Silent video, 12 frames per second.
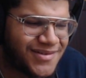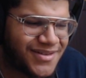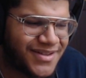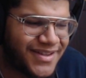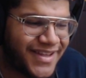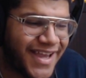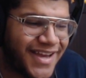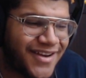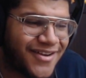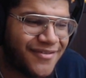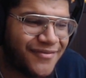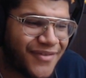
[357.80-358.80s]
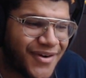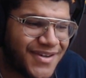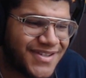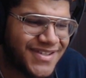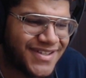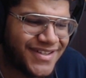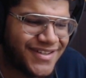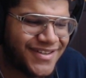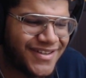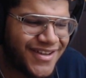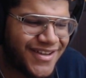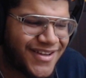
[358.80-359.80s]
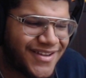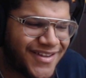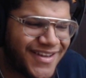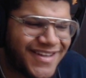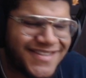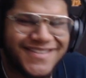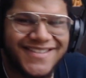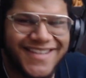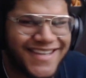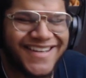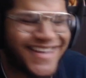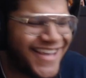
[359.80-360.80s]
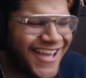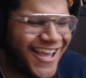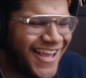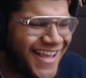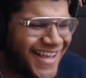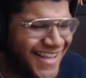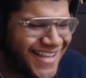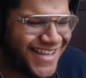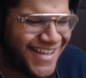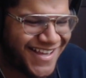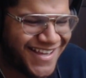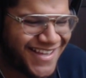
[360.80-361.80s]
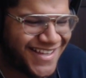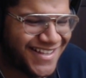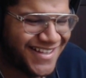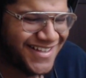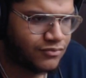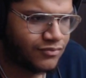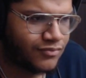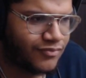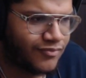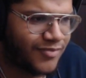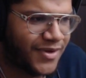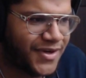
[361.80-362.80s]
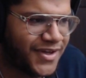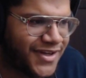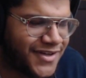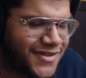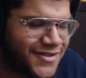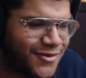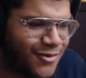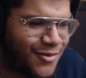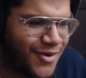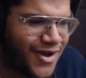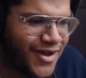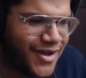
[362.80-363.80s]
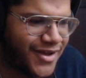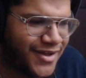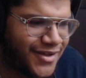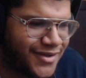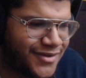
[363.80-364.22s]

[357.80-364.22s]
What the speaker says: Data conversion? Nigga, that's cheating. About to get a squad.